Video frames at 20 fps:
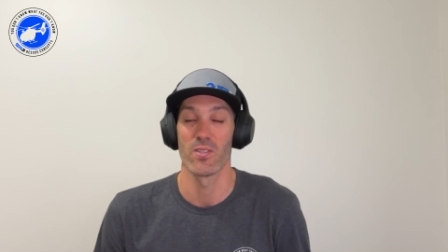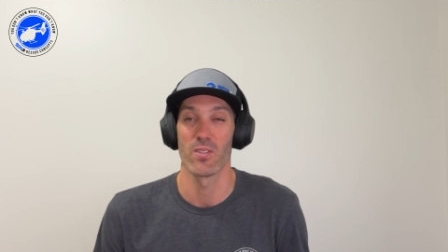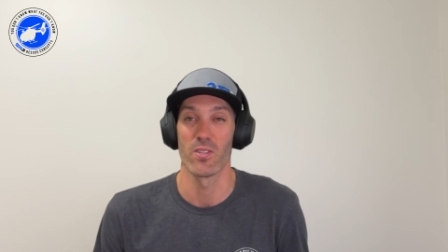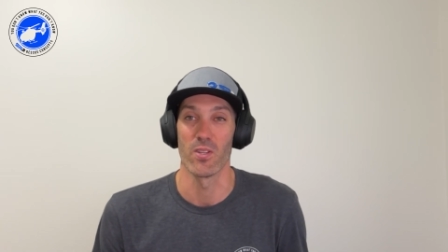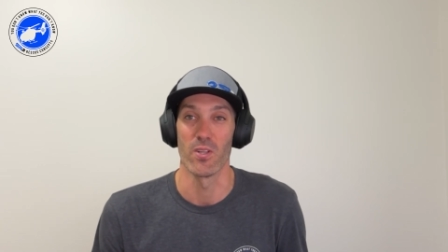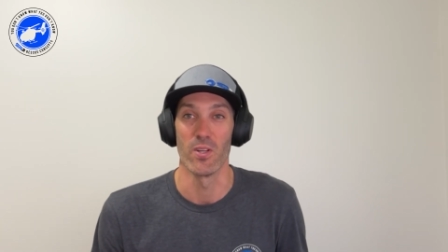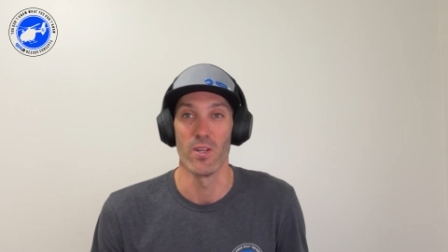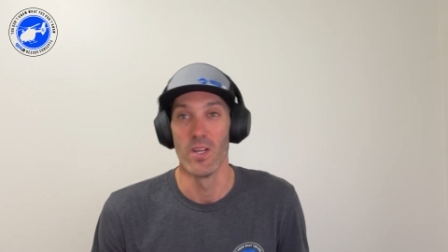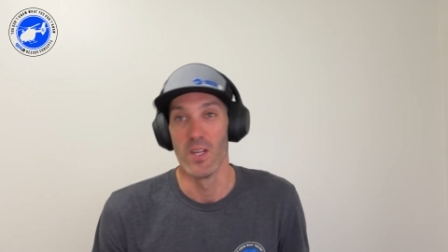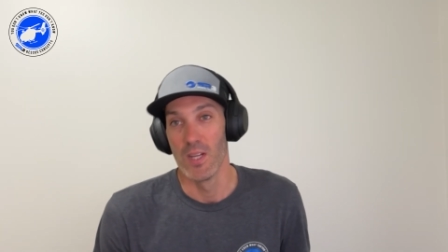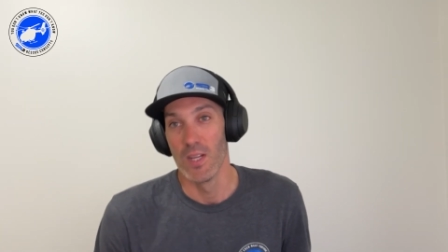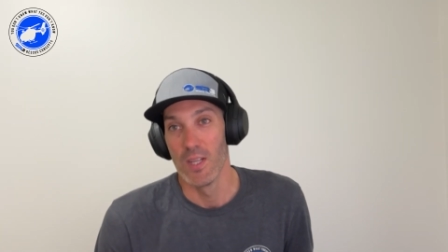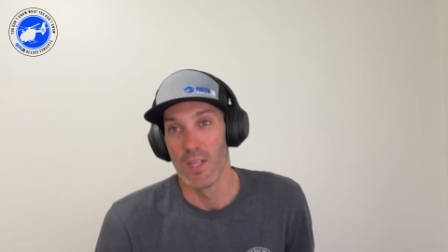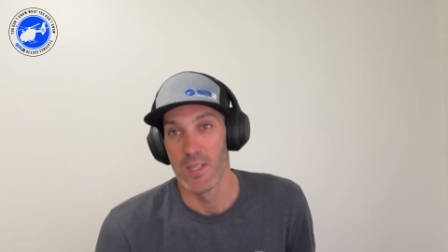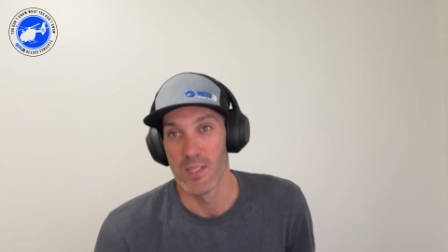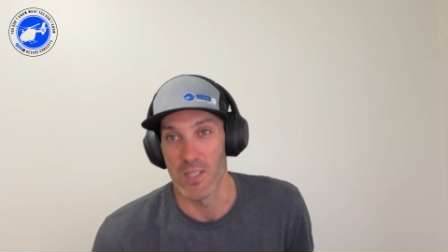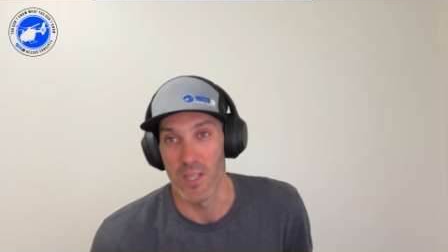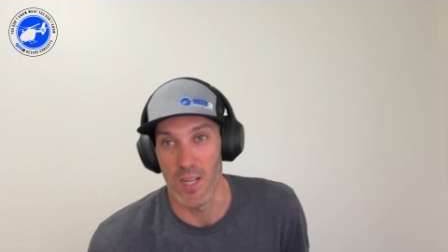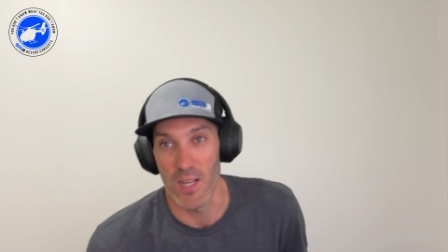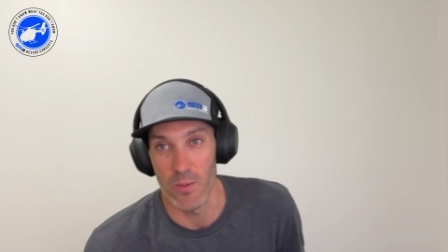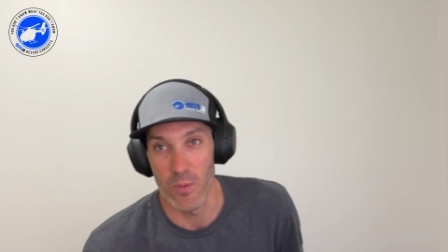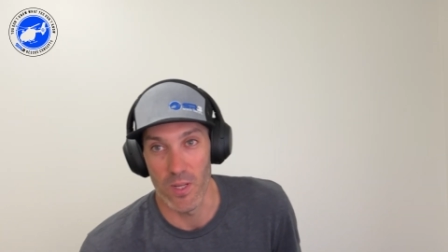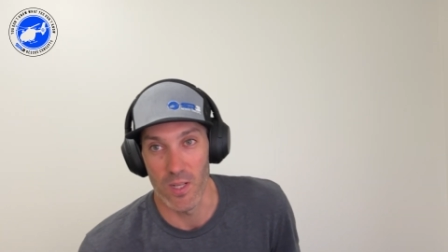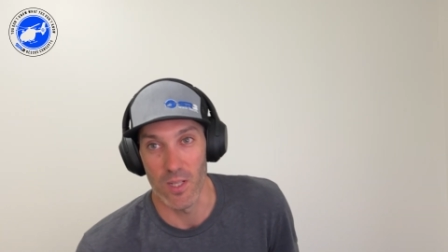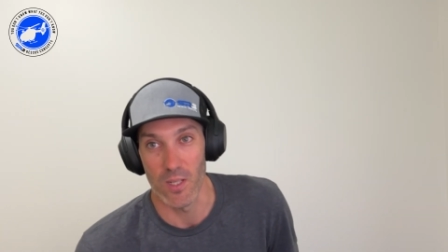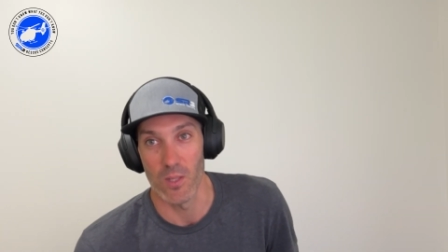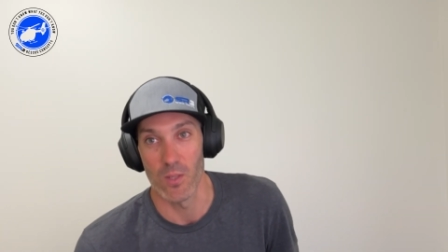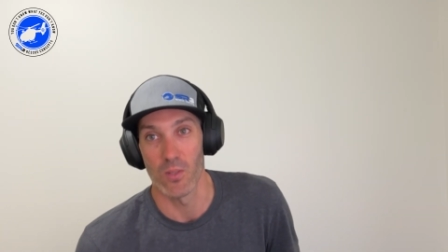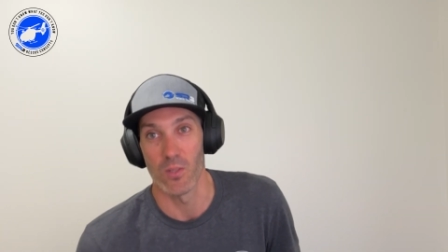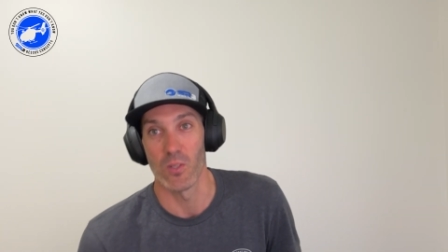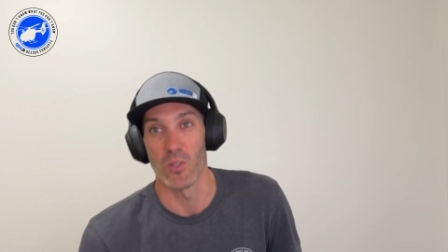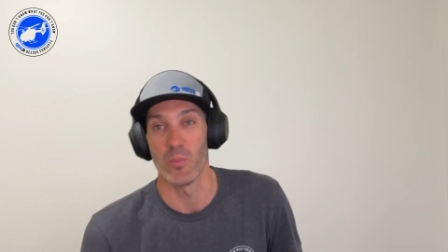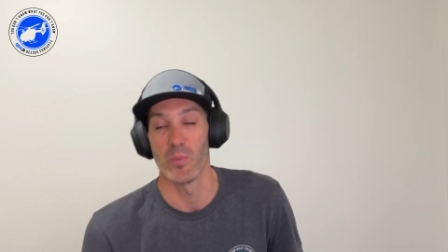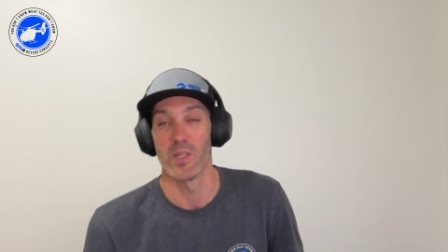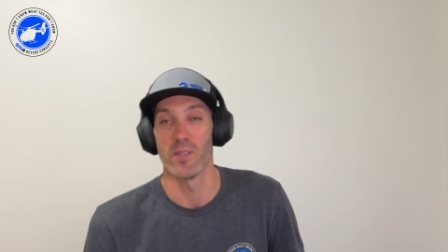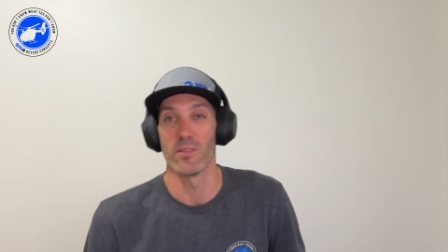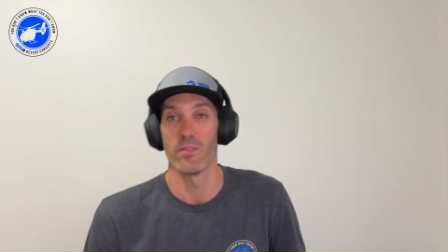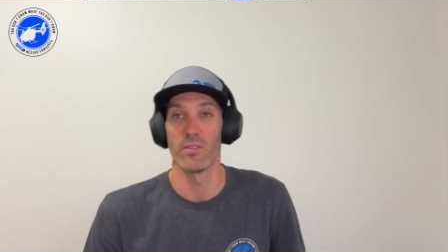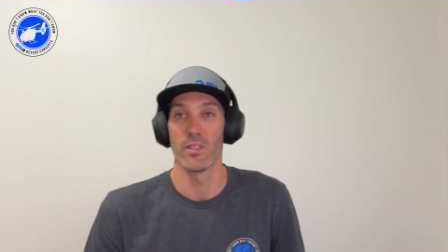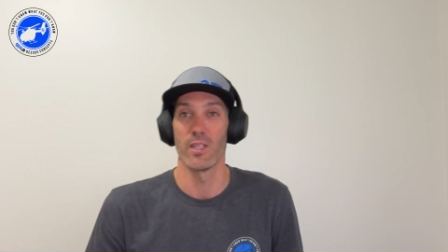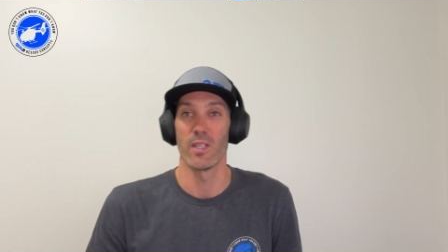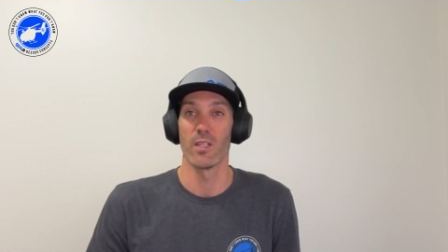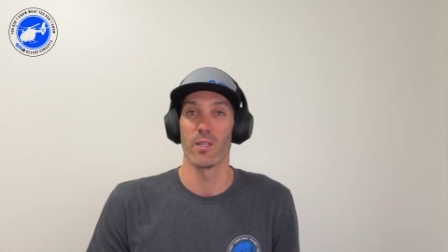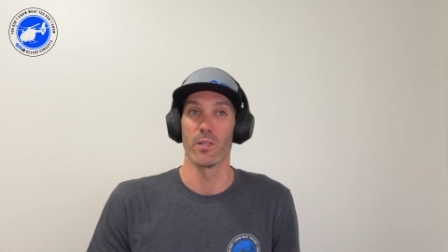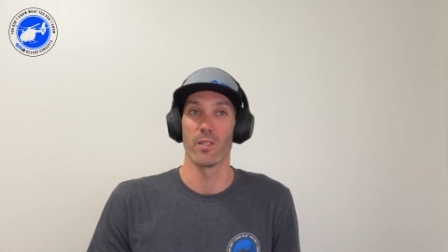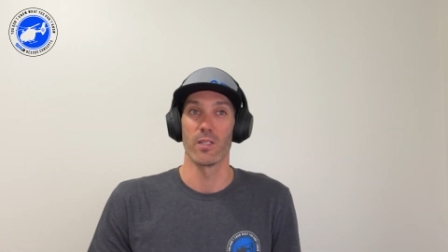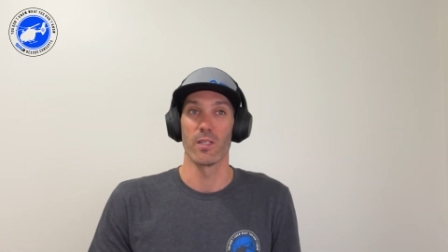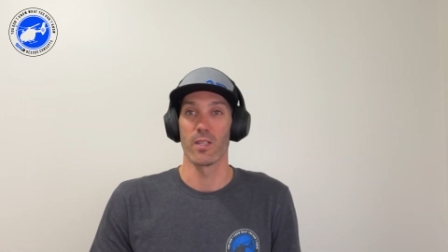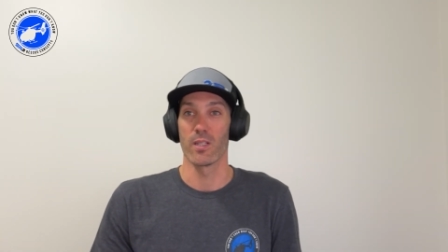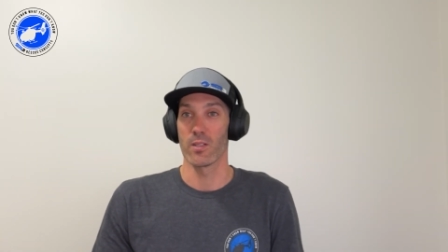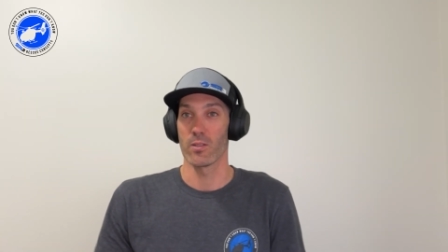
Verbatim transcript: So today we're going to go through a bit of a video and